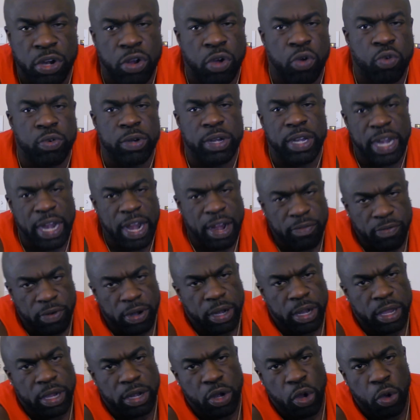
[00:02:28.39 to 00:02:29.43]
don't never
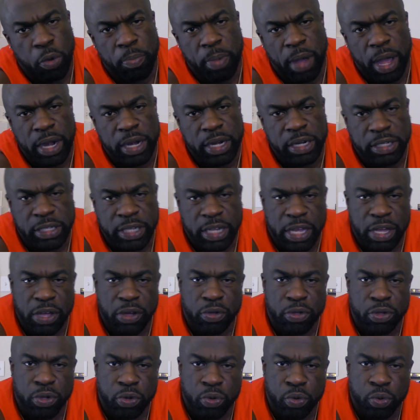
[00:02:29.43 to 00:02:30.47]
let nobody
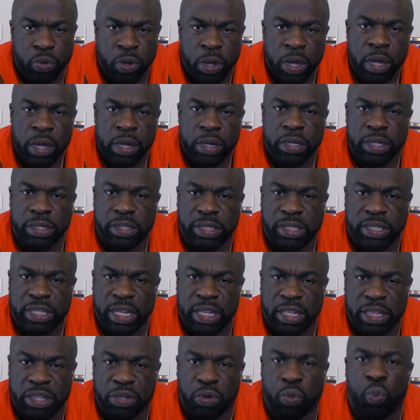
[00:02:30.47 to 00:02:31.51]
tell you to
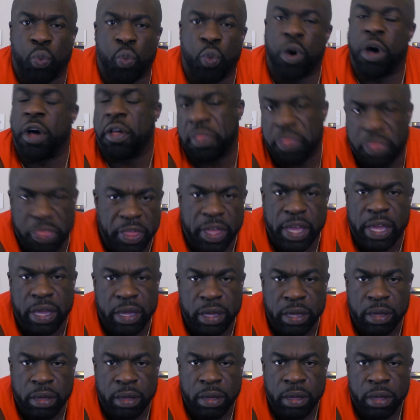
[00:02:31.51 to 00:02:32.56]
stick to one thing.